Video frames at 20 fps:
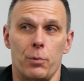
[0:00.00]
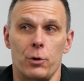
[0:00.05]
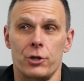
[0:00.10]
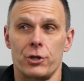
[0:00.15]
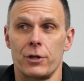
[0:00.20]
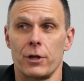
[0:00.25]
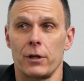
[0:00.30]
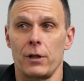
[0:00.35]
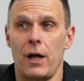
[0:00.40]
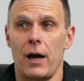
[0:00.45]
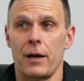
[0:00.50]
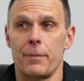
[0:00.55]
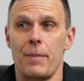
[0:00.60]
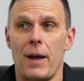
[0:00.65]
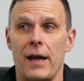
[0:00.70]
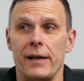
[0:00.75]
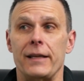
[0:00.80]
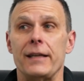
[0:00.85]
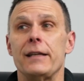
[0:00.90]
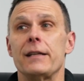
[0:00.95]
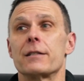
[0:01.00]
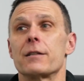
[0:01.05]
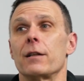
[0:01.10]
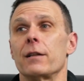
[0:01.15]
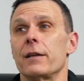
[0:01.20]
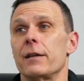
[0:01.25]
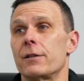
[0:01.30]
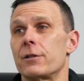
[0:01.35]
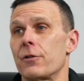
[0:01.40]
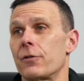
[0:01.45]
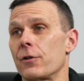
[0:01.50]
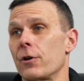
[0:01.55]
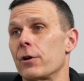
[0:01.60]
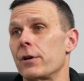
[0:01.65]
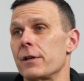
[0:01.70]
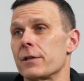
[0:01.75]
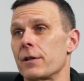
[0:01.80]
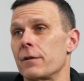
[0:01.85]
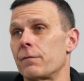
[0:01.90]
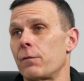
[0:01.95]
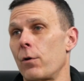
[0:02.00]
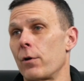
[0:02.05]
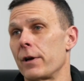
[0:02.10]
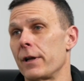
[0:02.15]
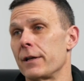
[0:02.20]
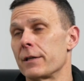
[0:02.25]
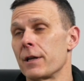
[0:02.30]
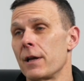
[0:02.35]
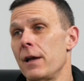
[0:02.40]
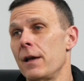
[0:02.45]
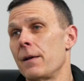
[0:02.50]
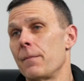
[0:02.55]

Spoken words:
push the clock back easily to 30s and 40s.